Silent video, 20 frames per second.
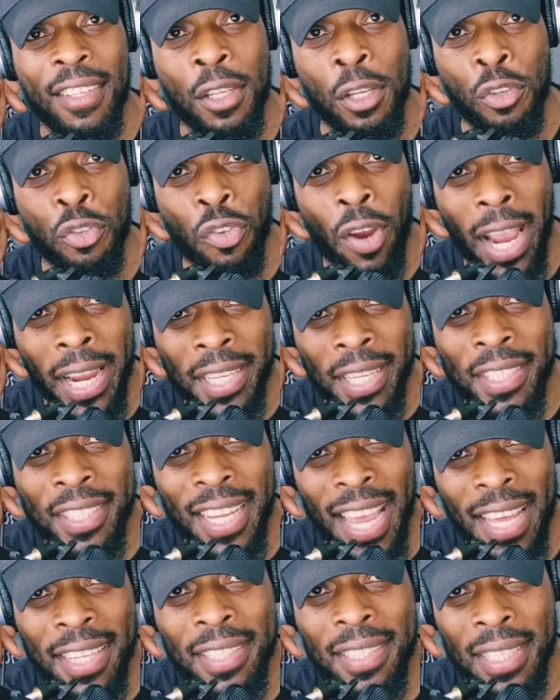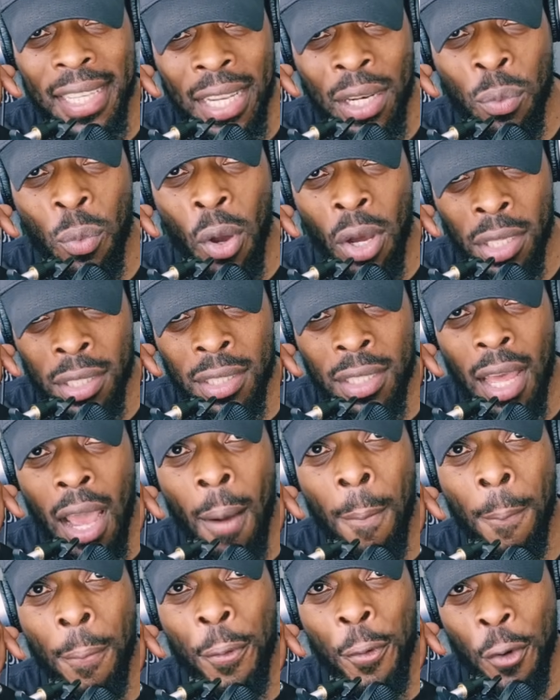The Dragon's gas deal was
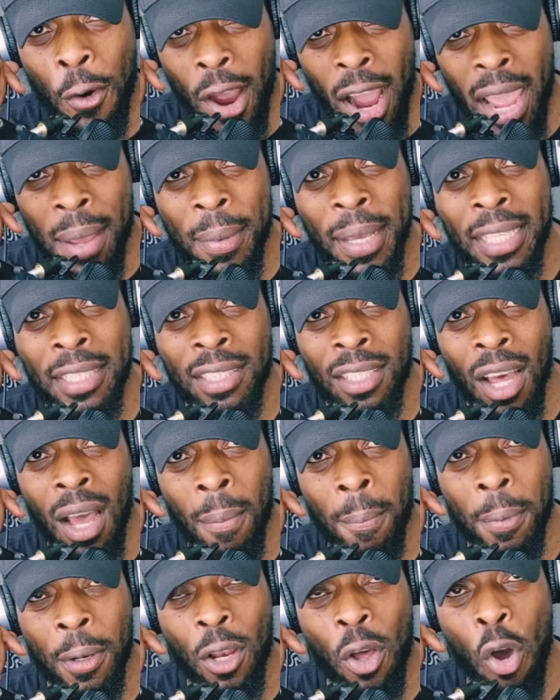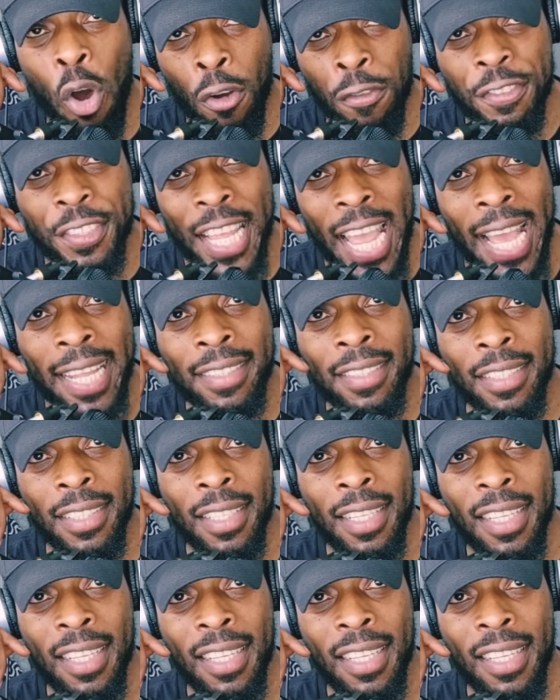a prime example of that.